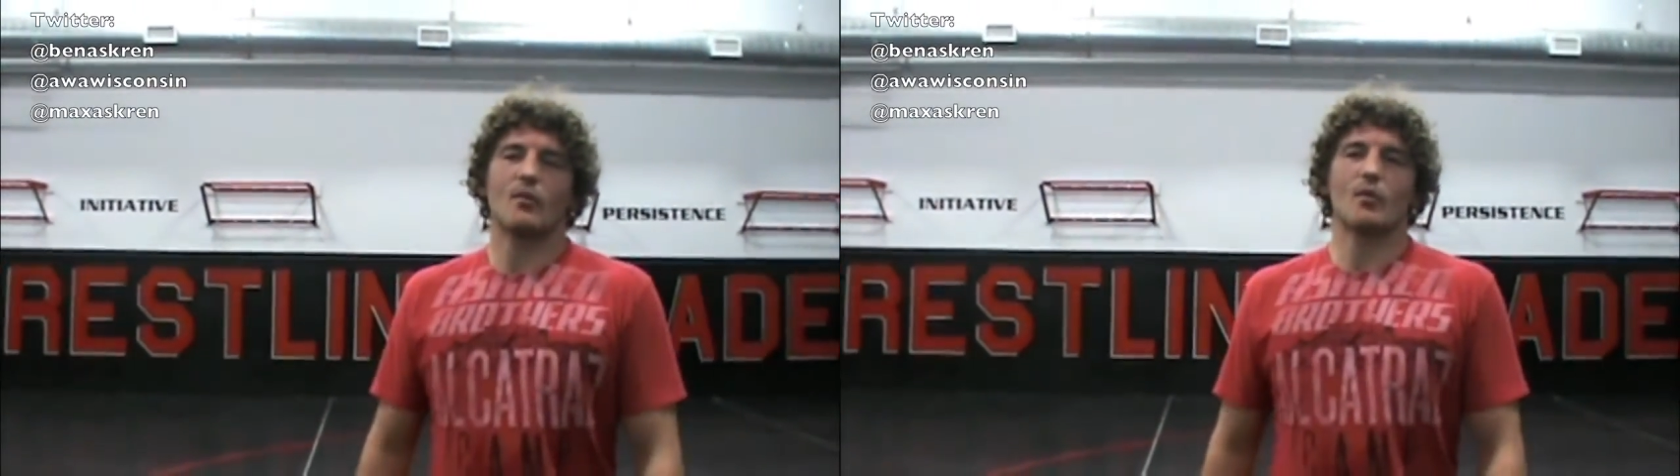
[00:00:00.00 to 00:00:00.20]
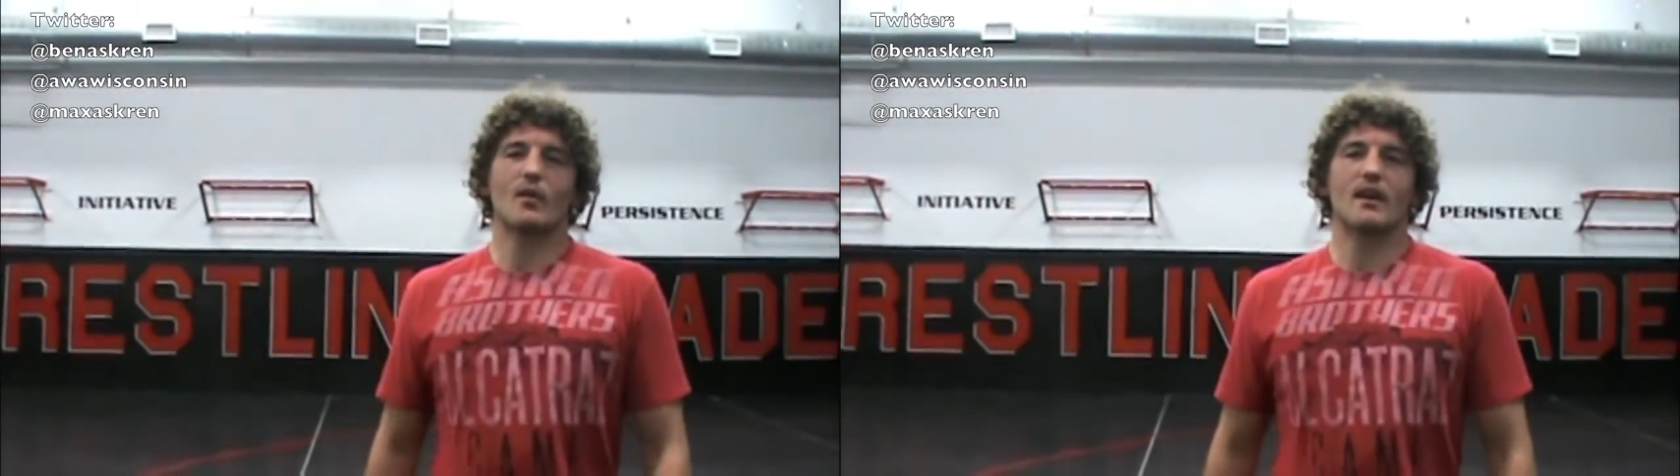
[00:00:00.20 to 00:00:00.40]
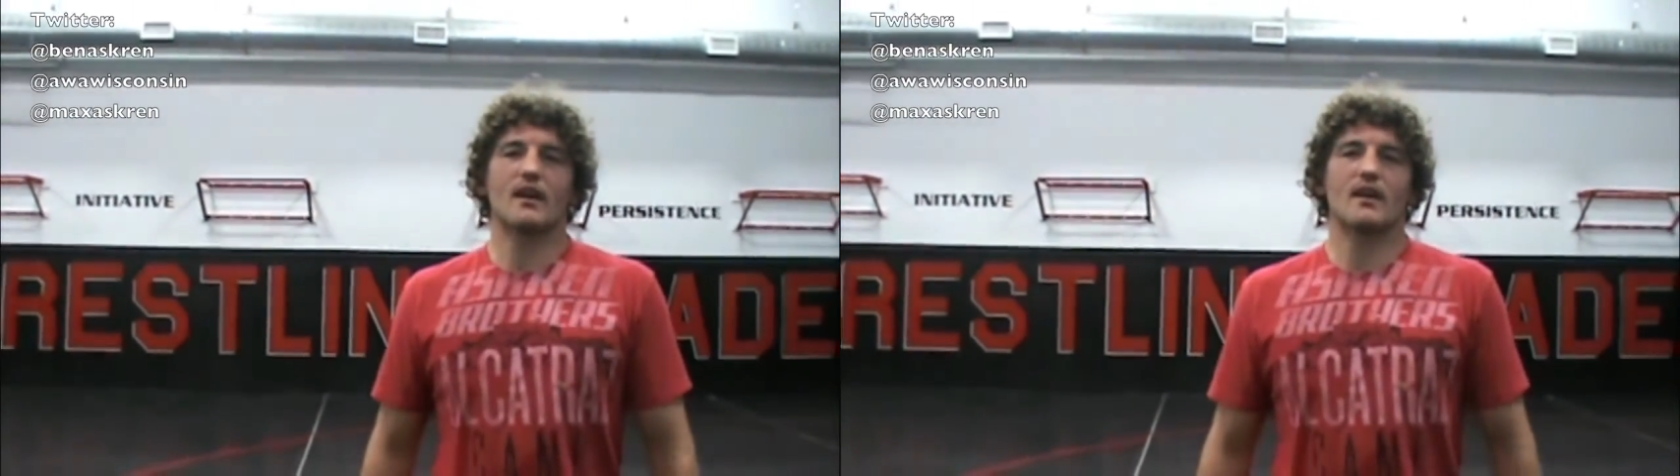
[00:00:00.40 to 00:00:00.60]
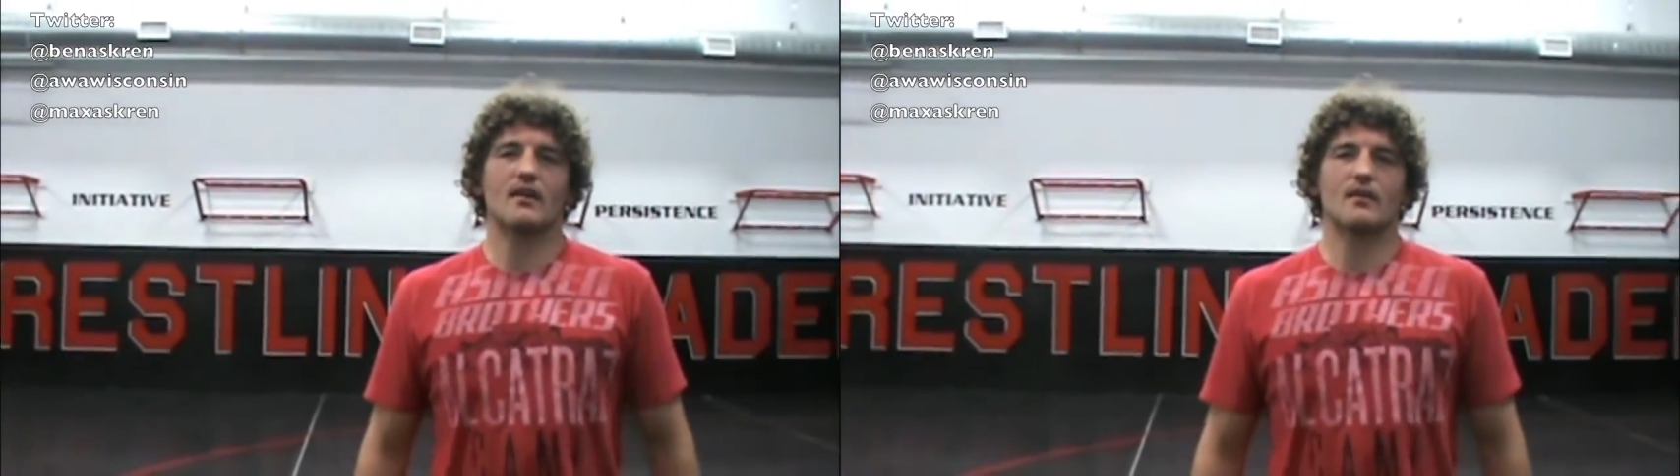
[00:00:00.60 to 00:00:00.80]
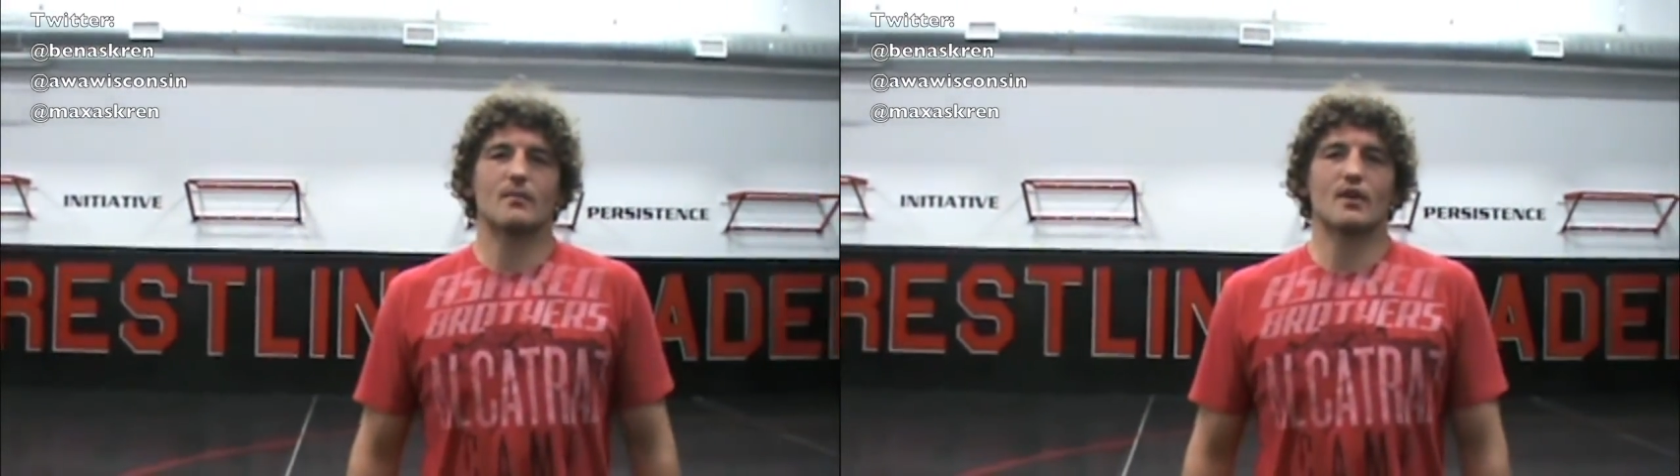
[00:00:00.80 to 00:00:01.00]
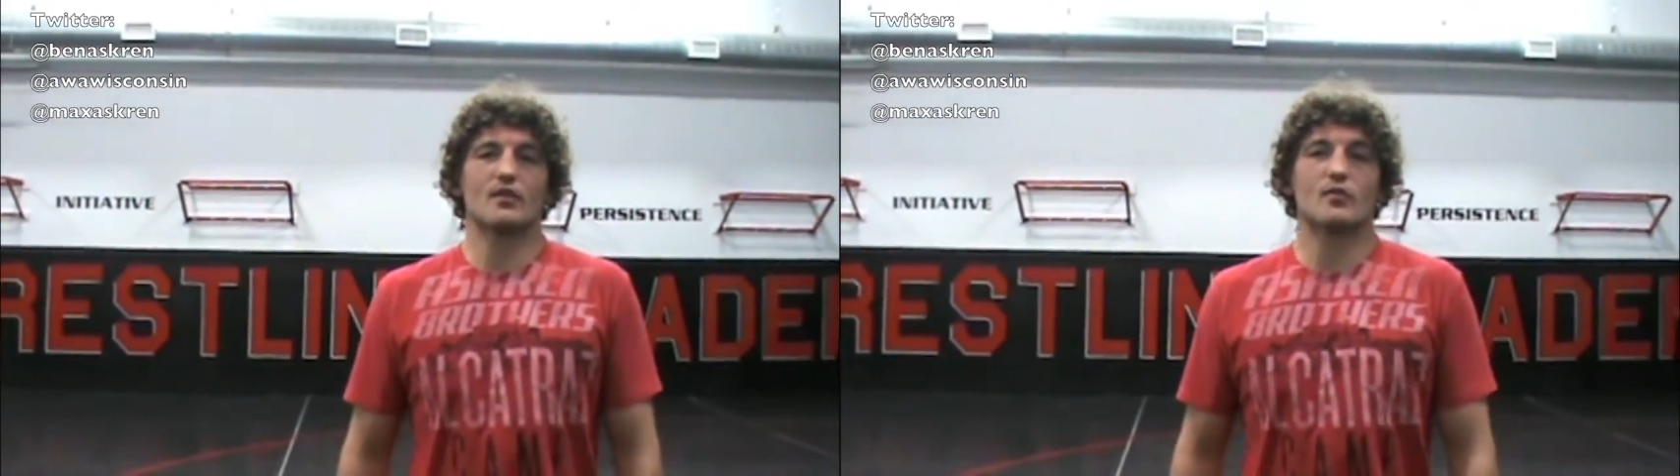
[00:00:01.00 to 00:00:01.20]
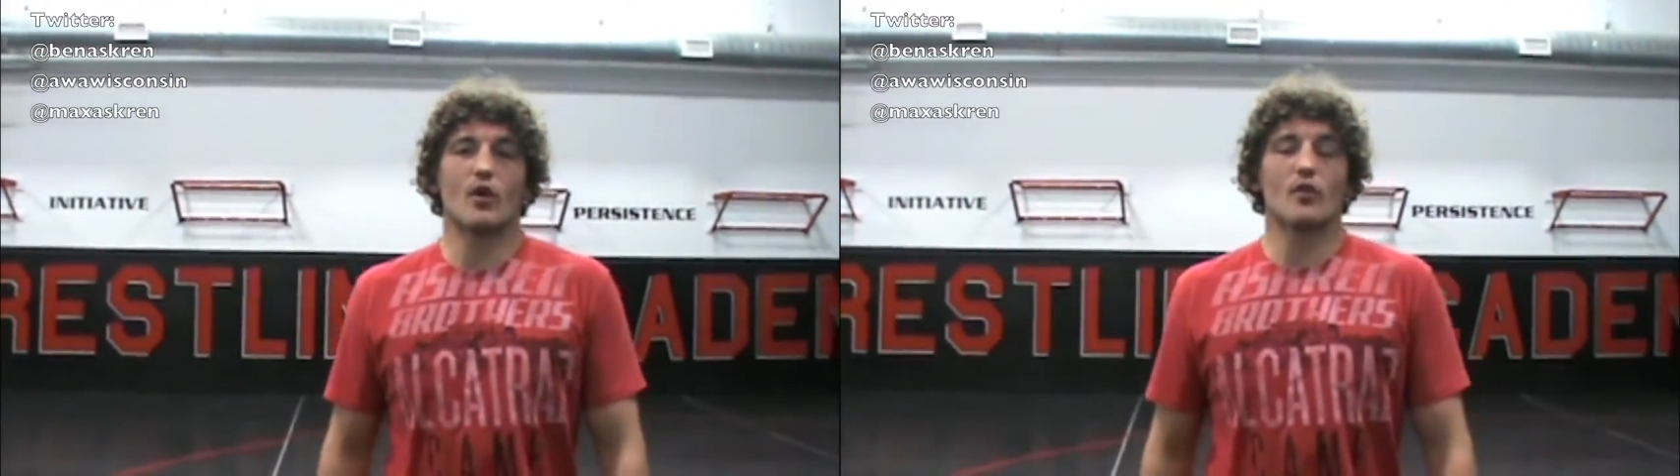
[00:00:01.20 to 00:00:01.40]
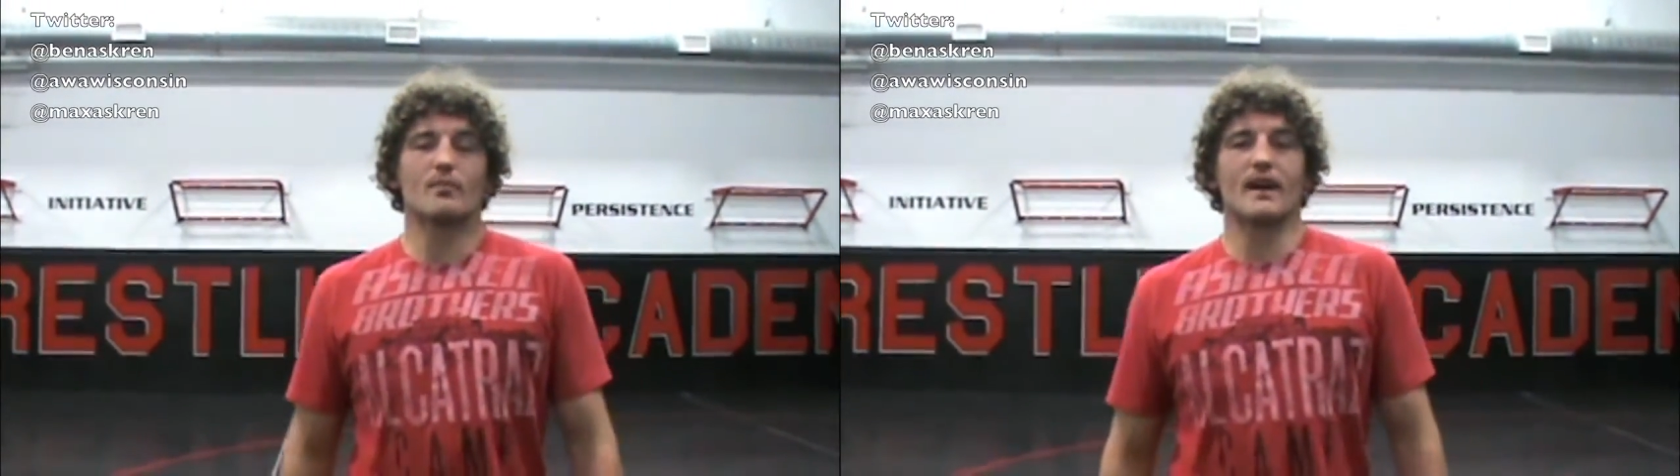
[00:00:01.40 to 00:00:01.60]
We want to build
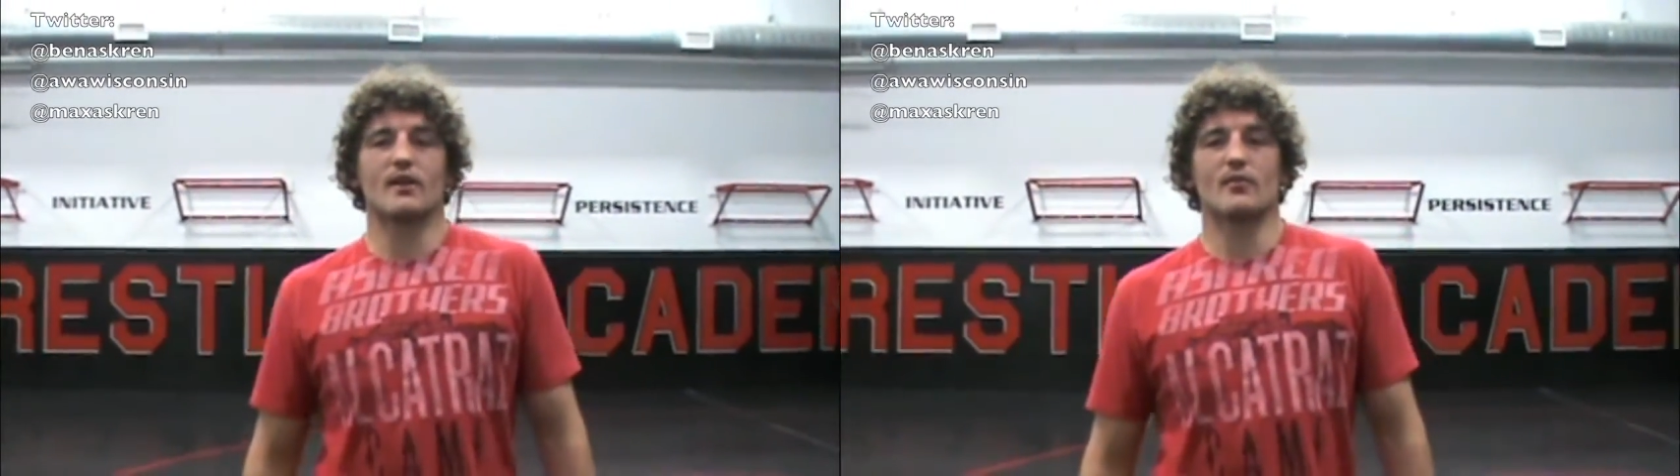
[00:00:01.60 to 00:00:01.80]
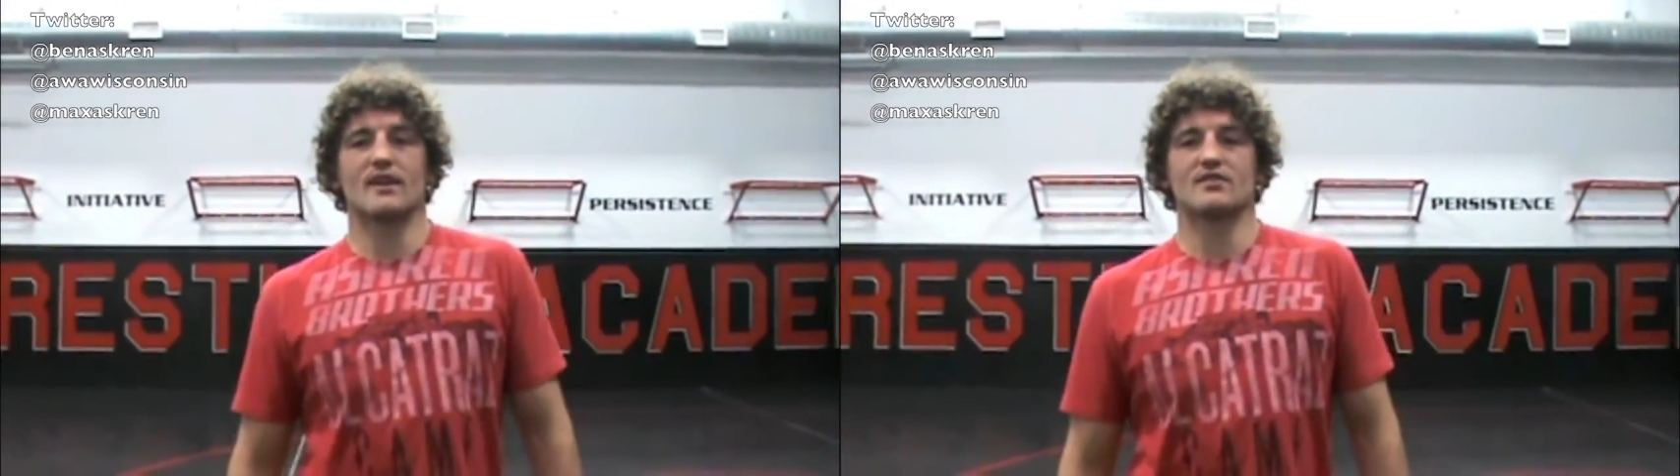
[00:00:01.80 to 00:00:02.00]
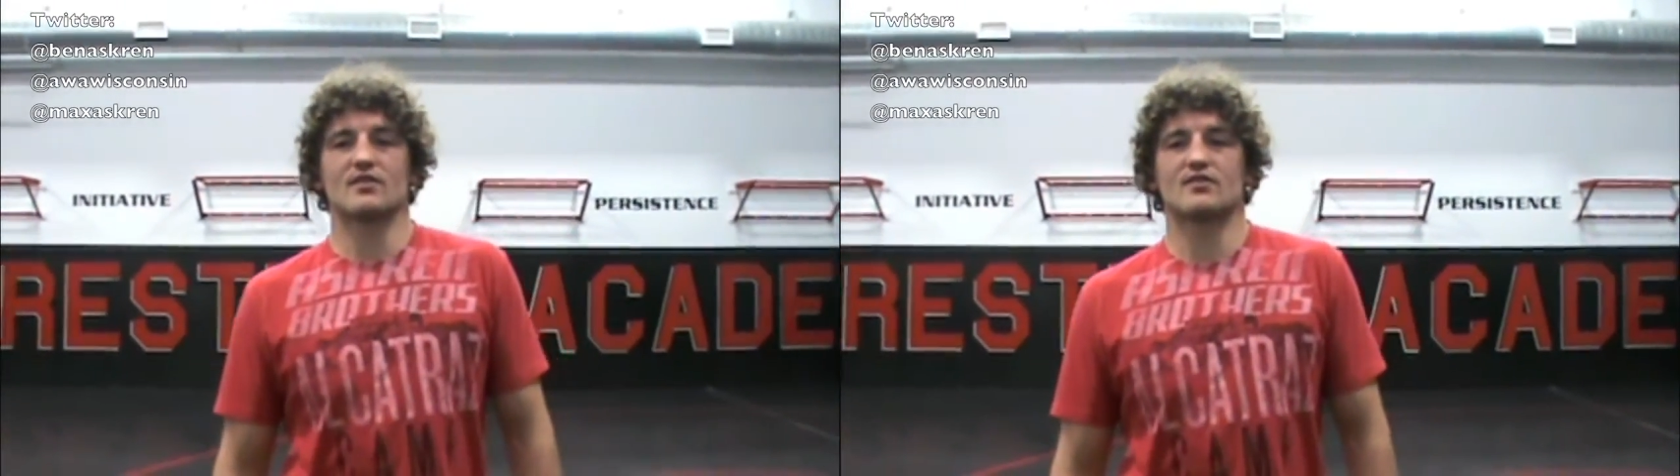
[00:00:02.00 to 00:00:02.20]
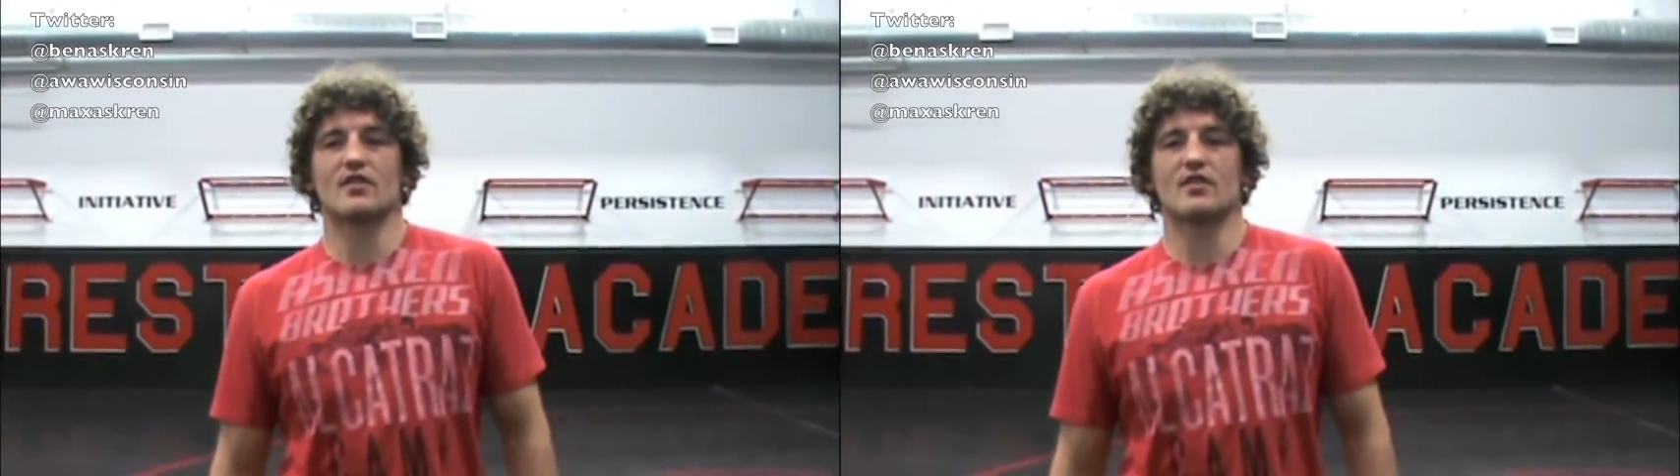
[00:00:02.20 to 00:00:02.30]
growth-minded wrestlers.